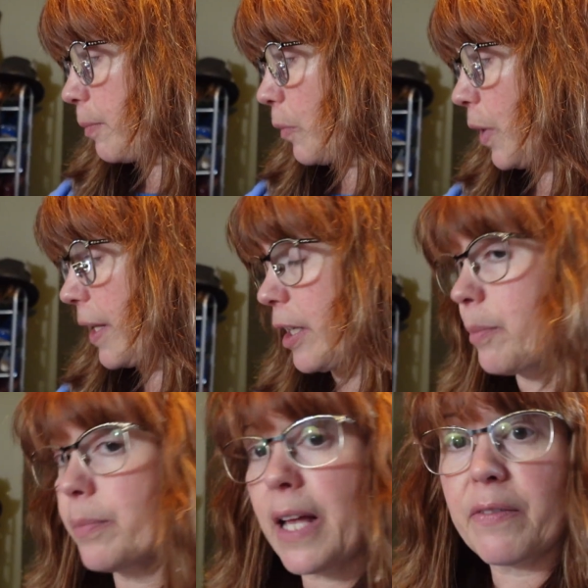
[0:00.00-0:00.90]
we ended
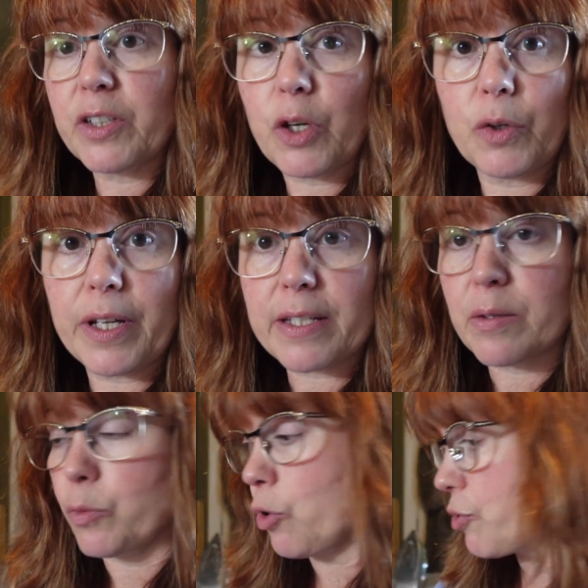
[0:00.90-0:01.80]
up having to go get
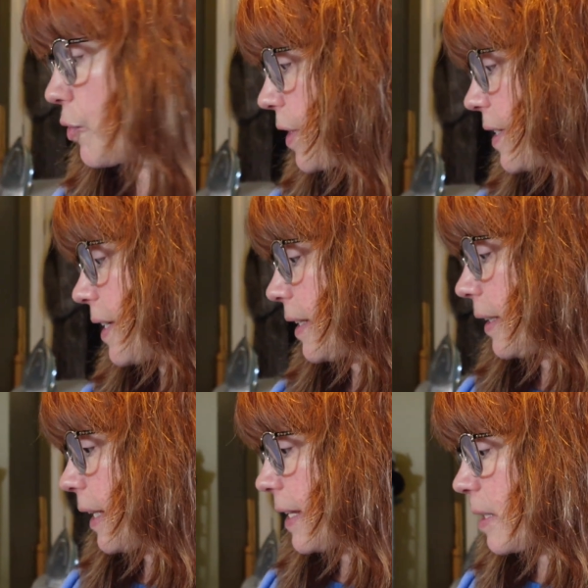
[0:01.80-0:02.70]
some groceries
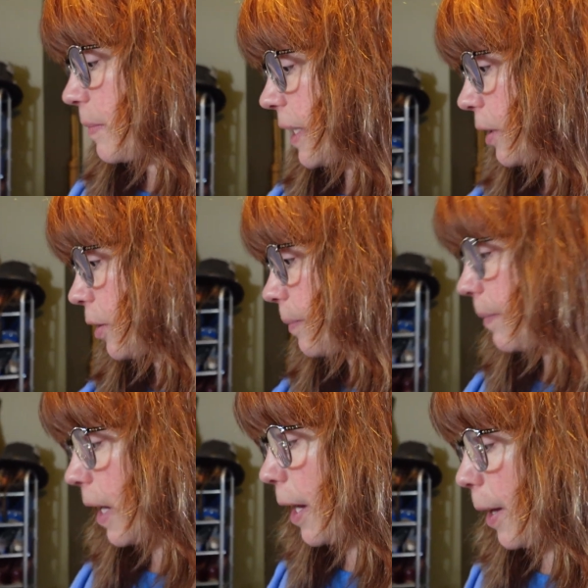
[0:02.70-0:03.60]
and get some dinner.
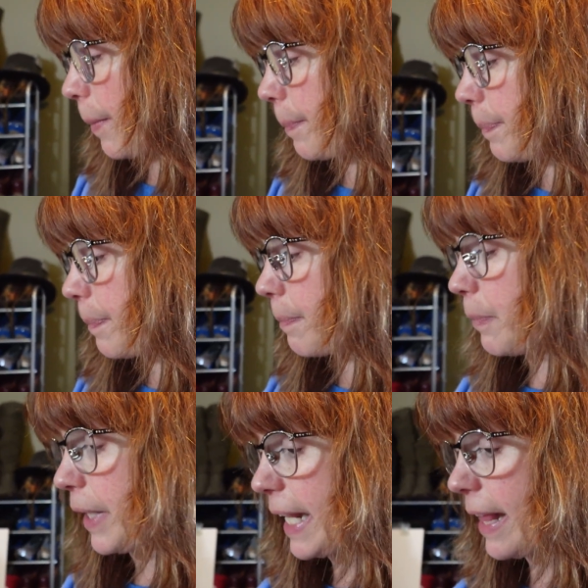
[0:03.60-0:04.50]

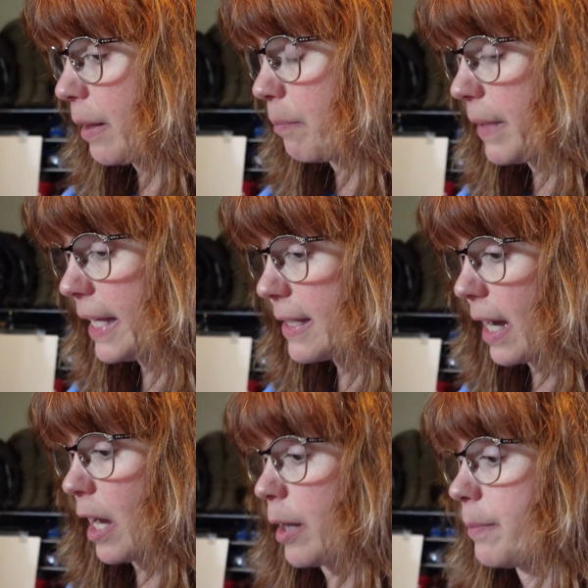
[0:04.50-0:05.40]
But in the
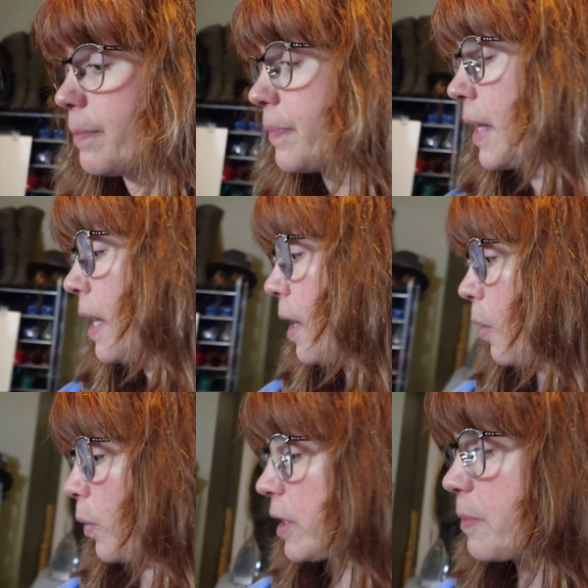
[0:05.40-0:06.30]
meantime,
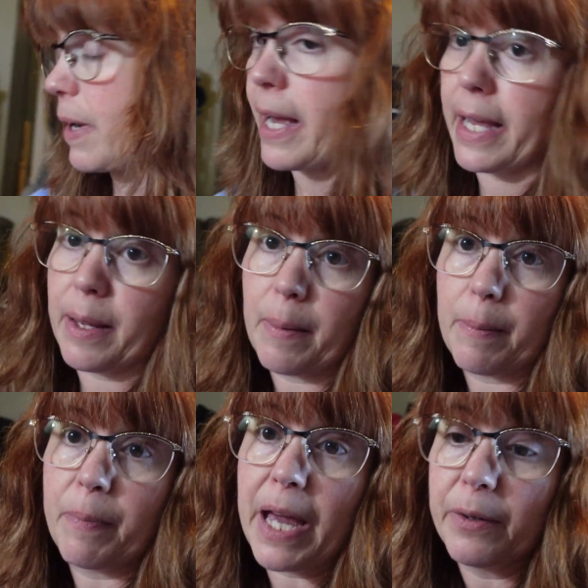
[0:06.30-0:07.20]
once my
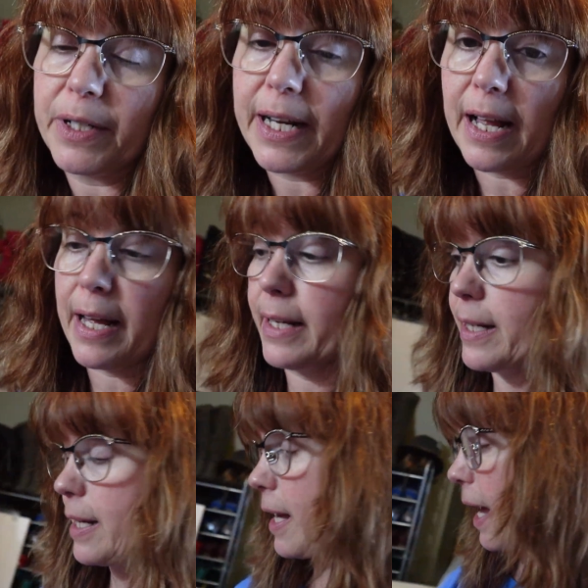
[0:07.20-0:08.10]
battery died,
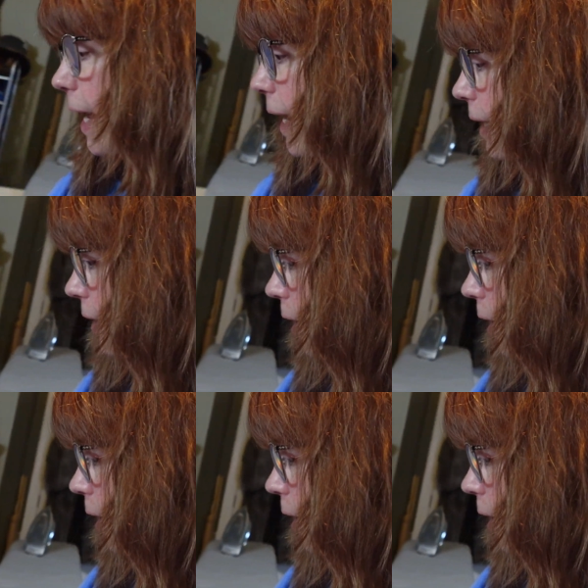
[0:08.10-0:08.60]
I ended